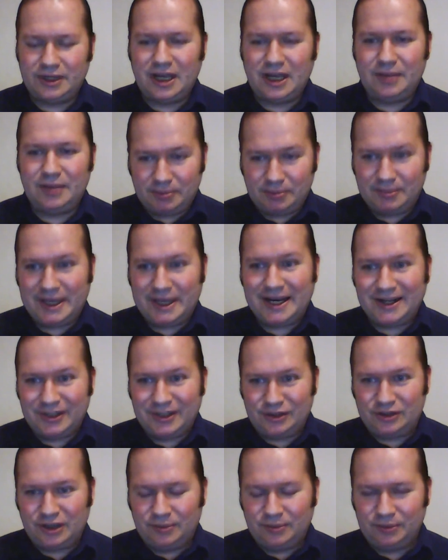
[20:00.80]
I mean,
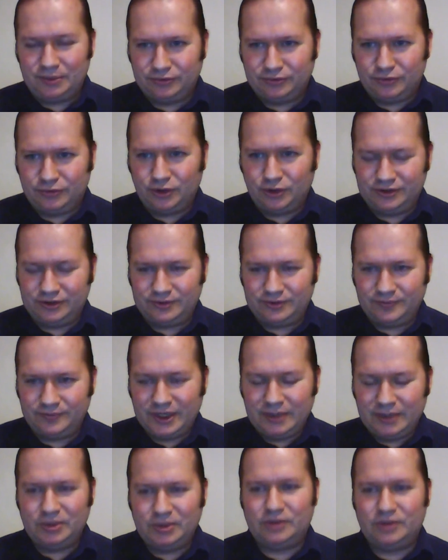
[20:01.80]
married couples, of course,
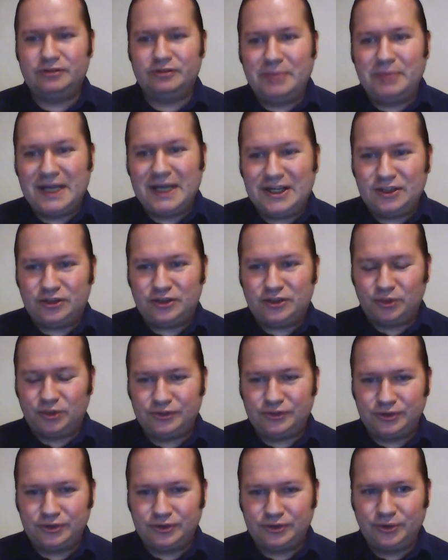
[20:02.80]
because marriage
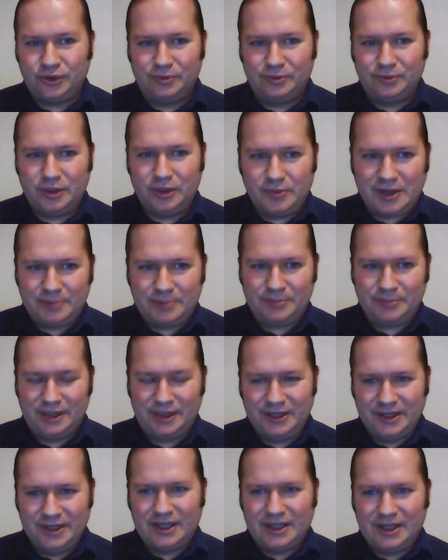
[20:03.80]
was the norm.
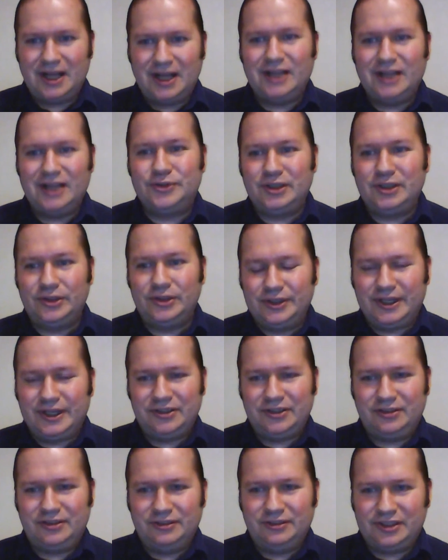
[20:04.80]
Remember, until the
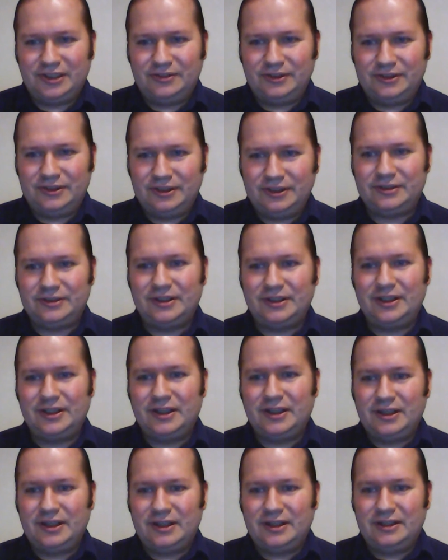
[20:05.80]
1970s,
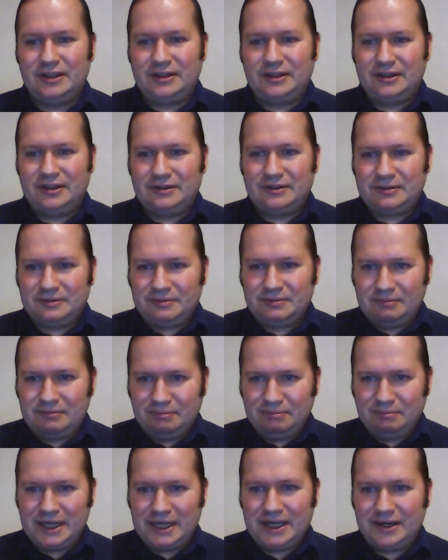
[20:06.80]

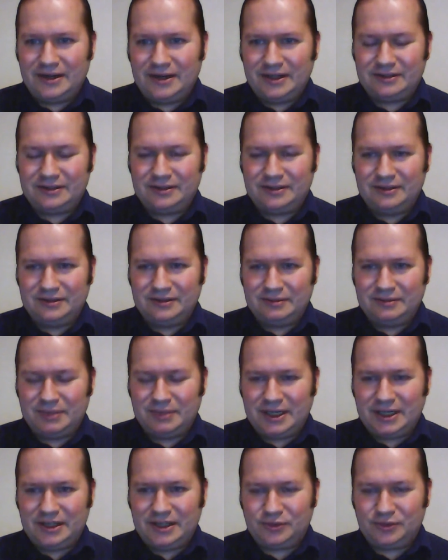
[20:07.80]
marriage
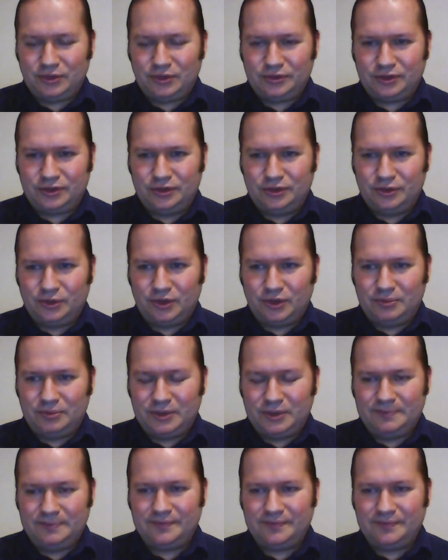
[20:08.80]
was the norm,